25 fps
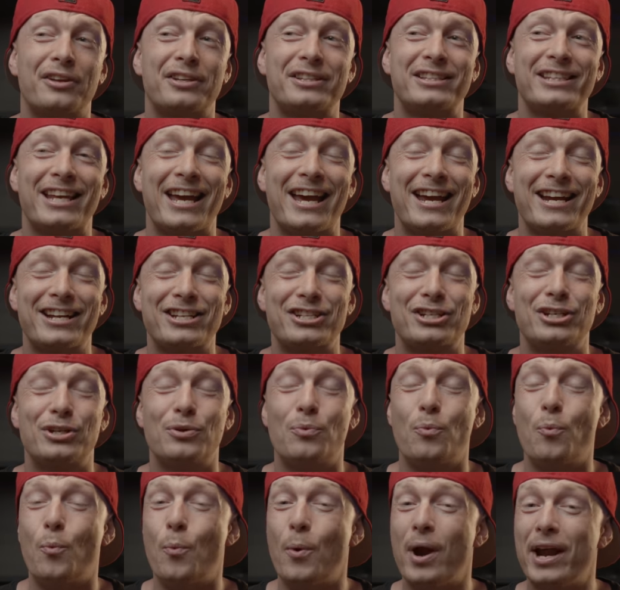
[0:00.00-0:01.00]
it's actually
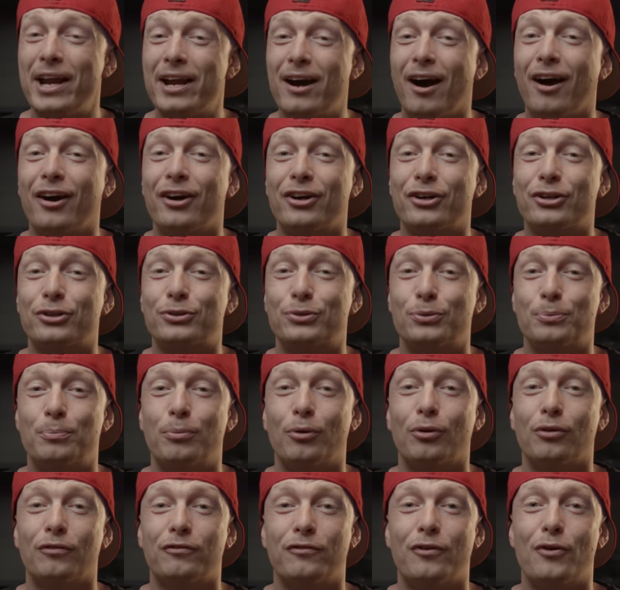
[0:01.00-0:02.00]
way harder to
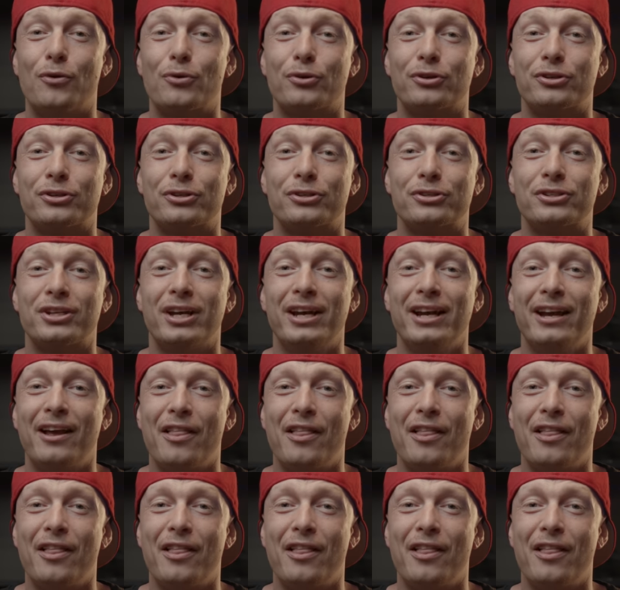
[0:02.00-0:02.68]
pull focus